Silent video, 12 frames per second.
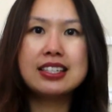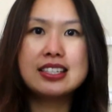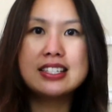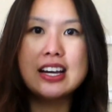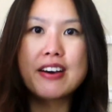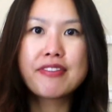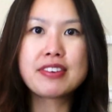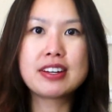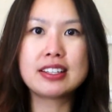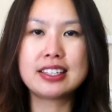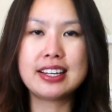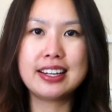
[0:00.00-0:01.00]
it's
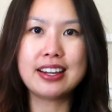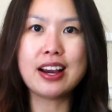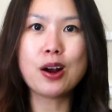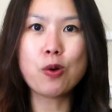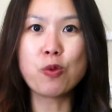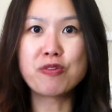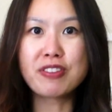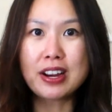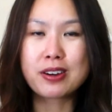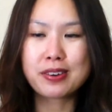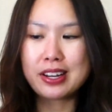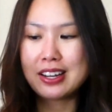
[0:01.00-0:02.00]
definitely
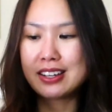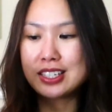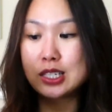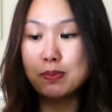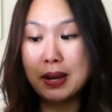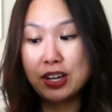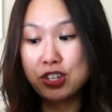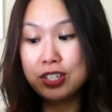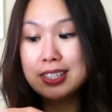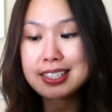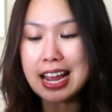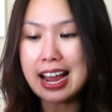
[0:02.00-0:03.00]
very
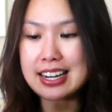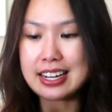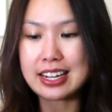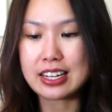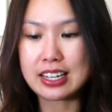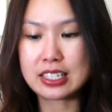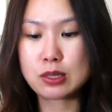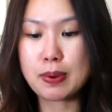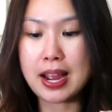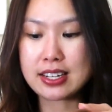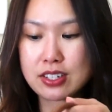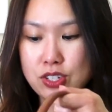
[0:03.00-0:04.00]
spacious and it can
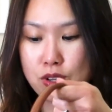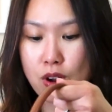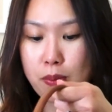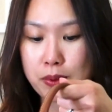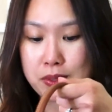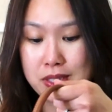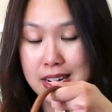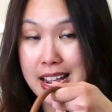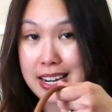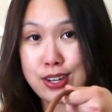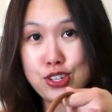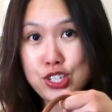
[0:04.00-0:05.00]
expand into almost
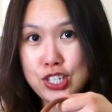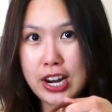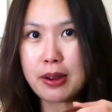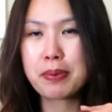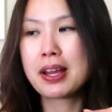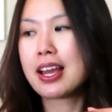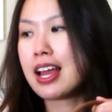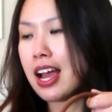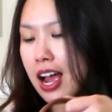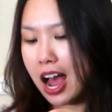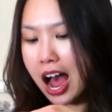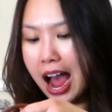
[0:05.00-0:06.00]
any shape.
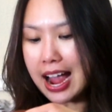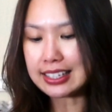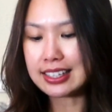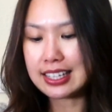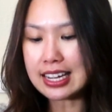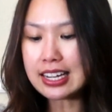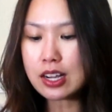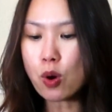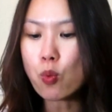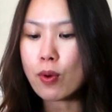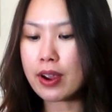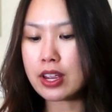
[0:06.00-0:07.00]
I think
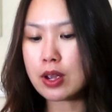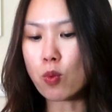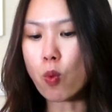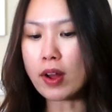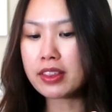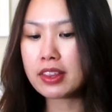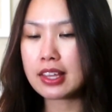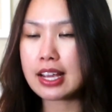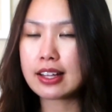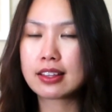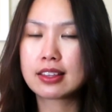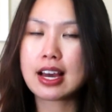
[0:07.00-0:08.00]
one
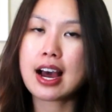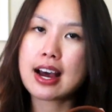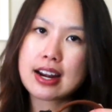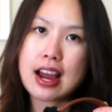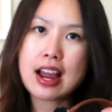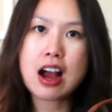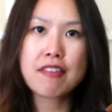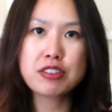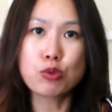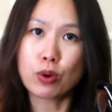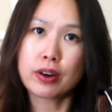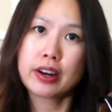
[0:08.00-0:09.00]
thing that I have
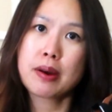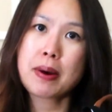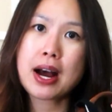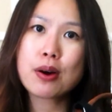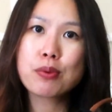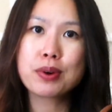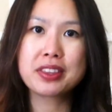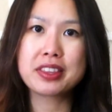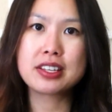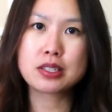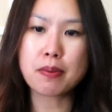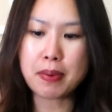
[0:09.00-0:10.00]
to worry about with
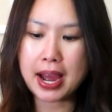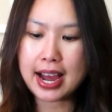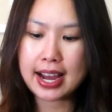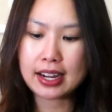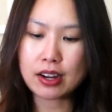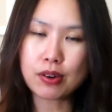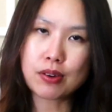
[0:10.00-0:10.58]
this bag,